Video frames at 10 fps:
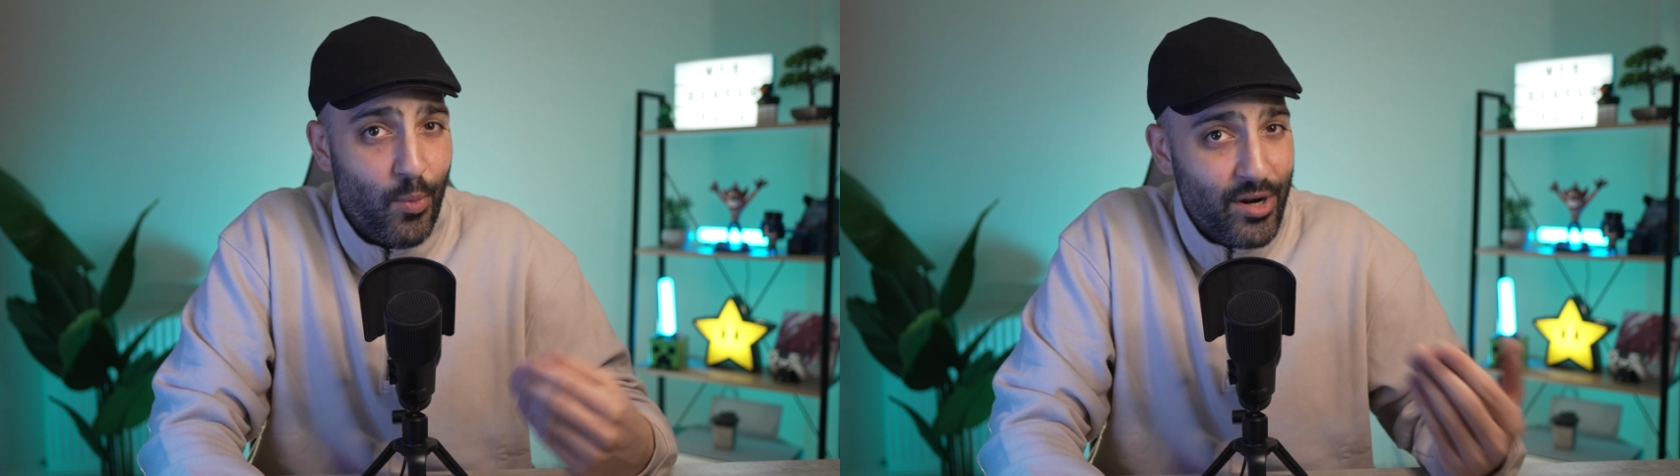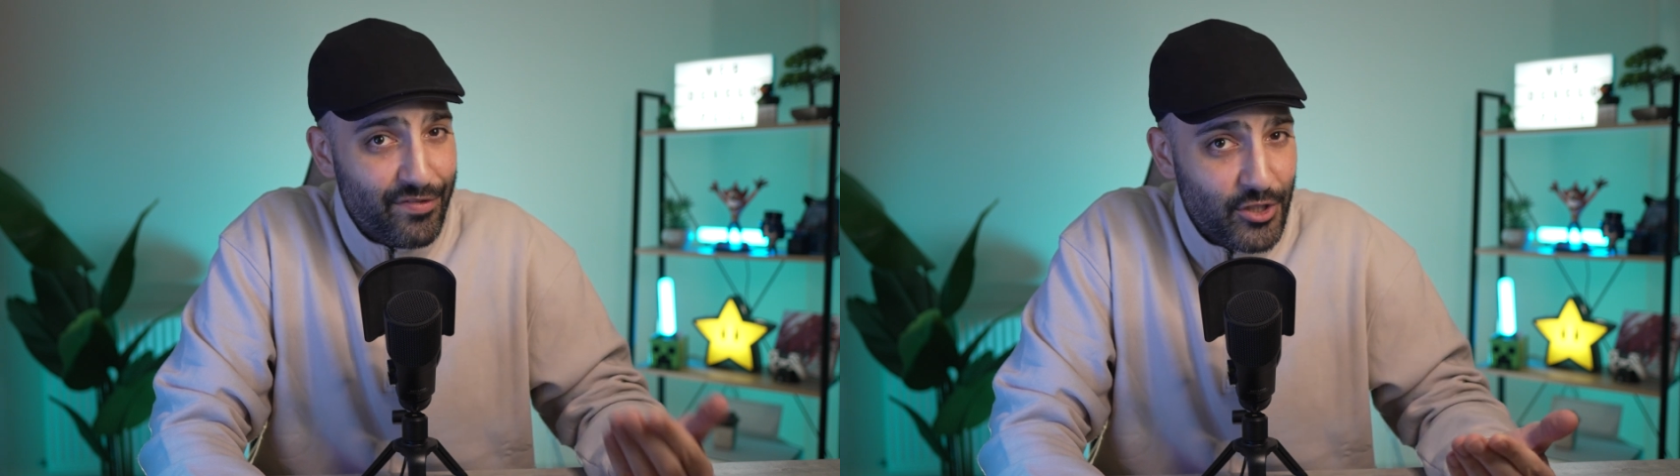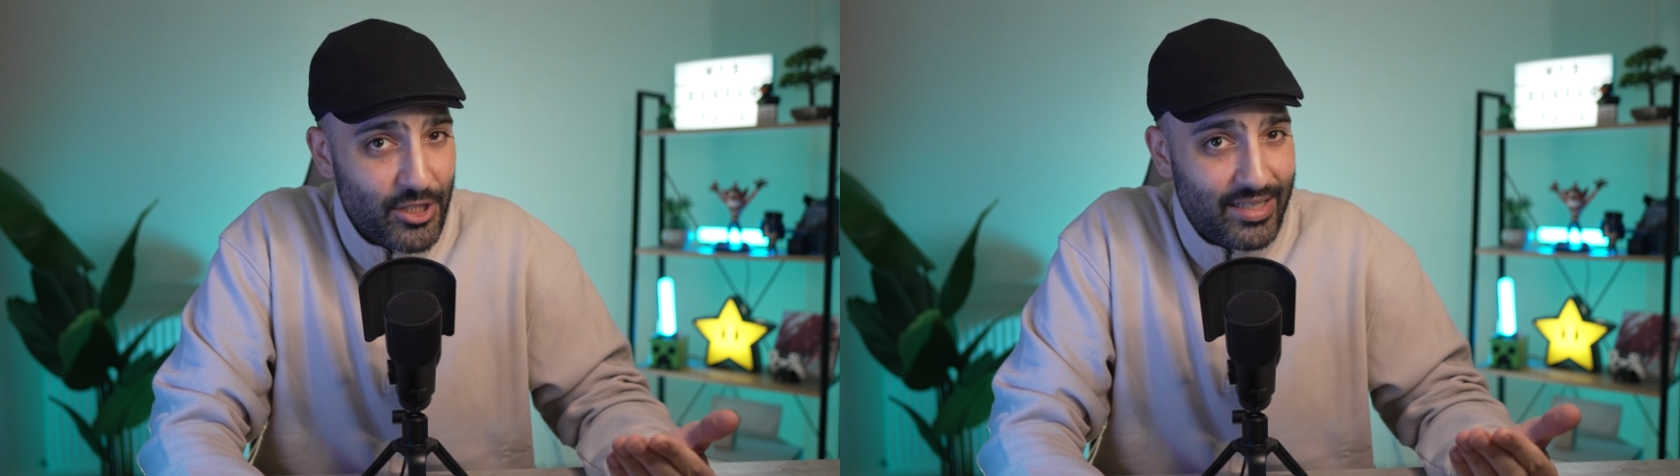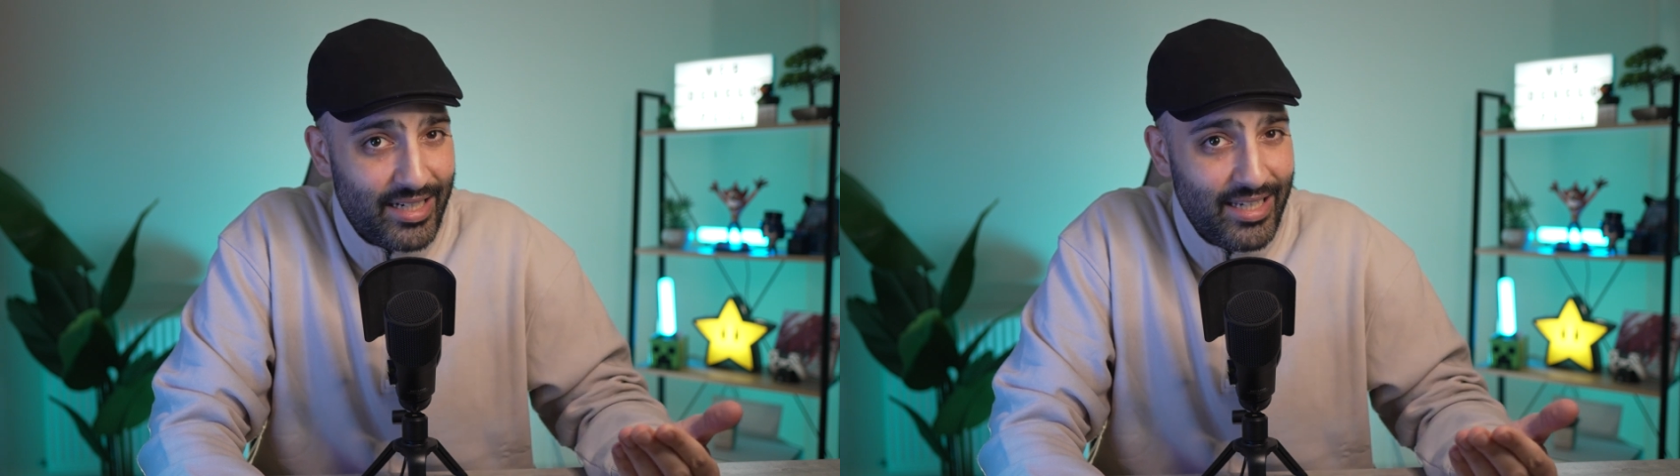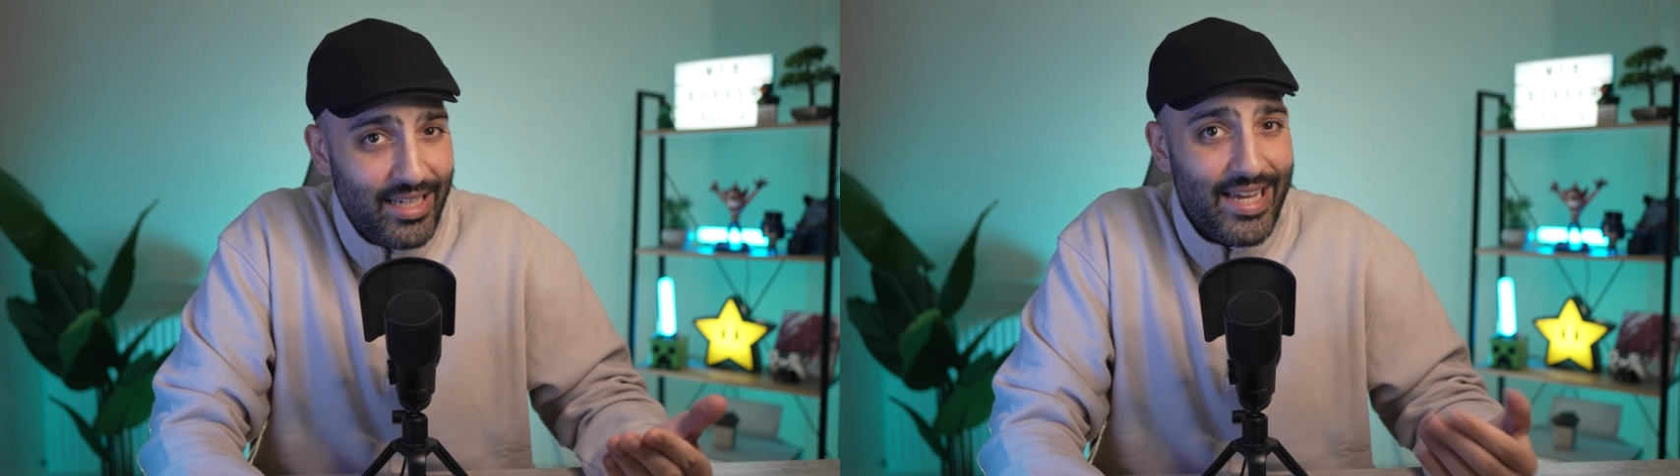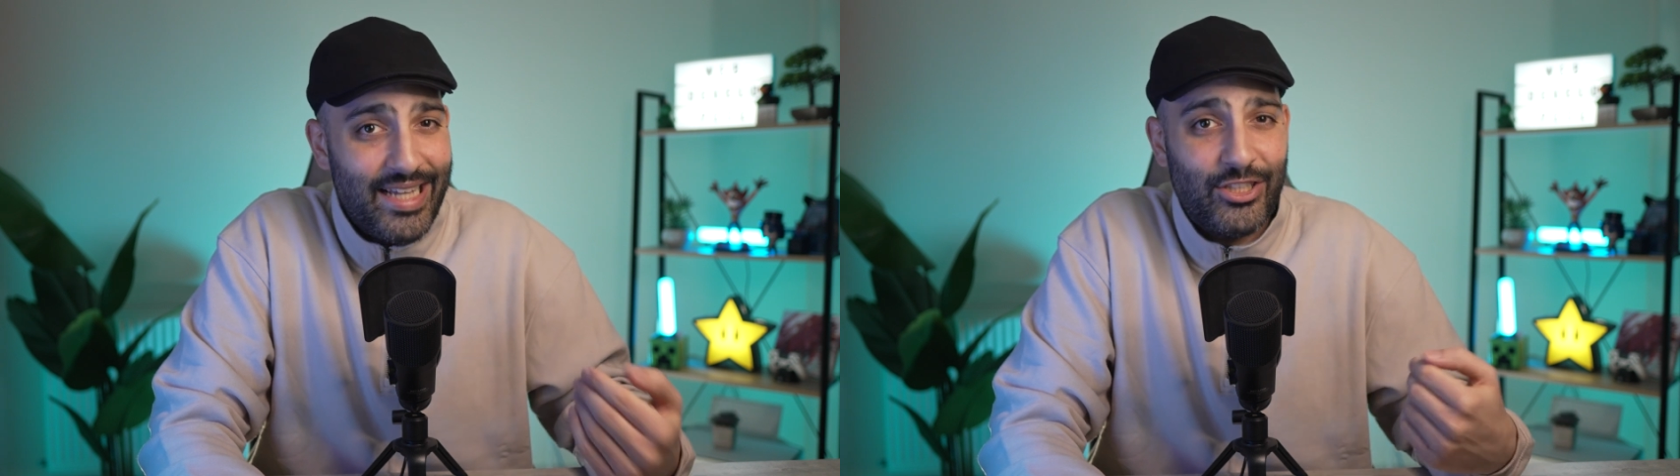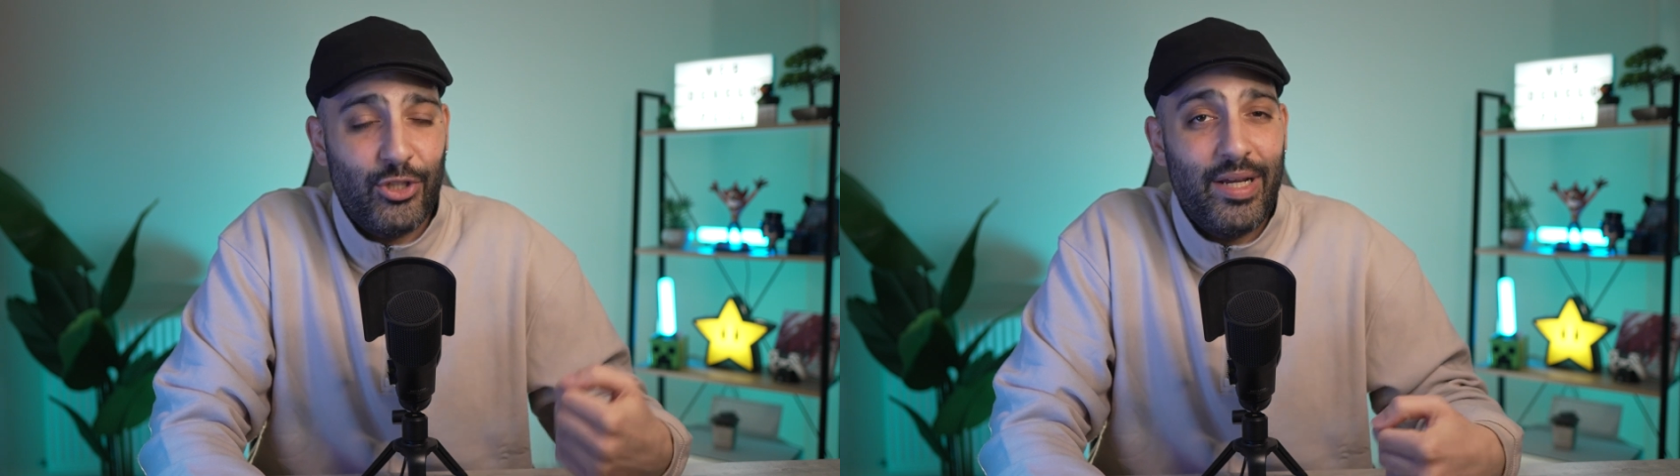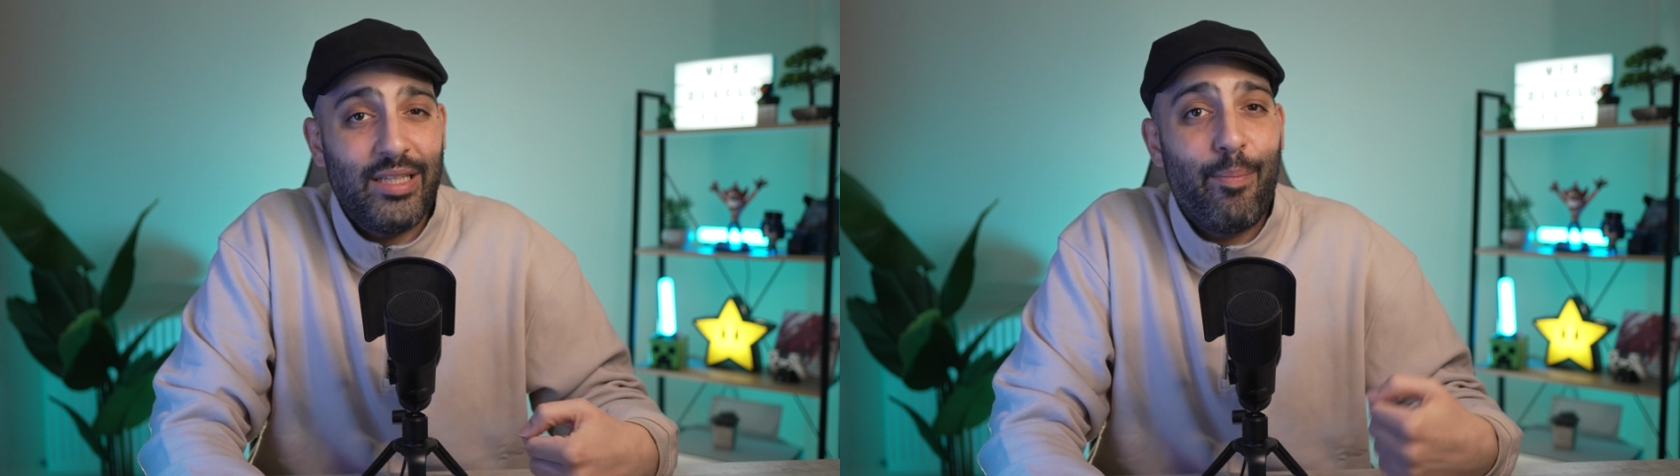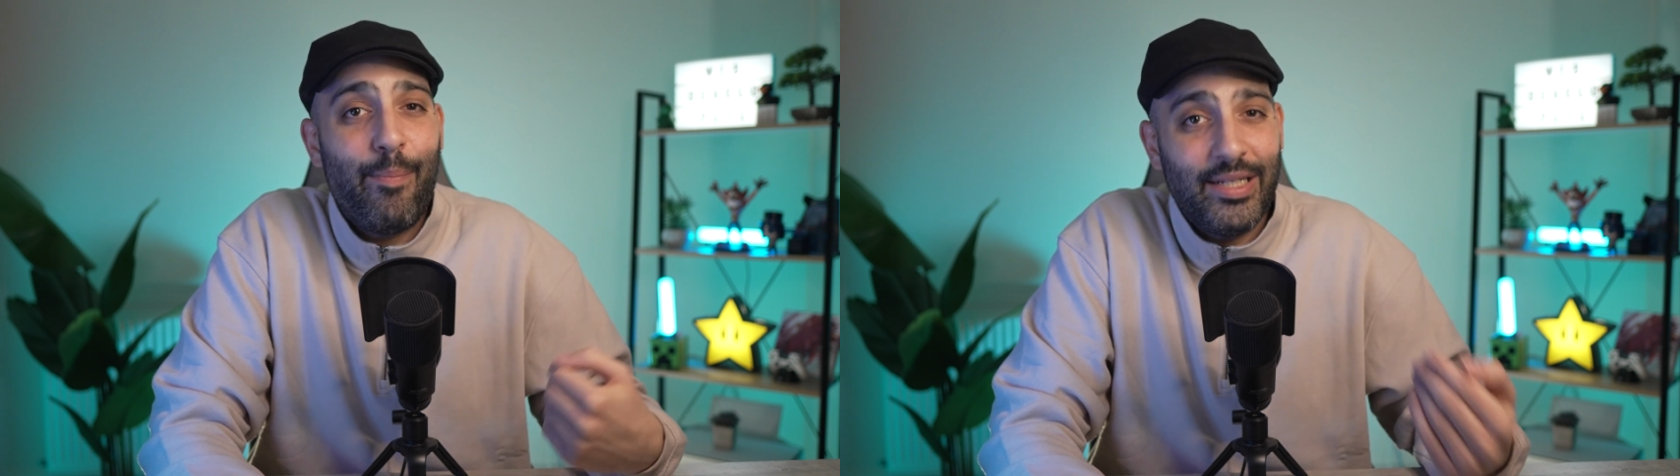more efficiently and create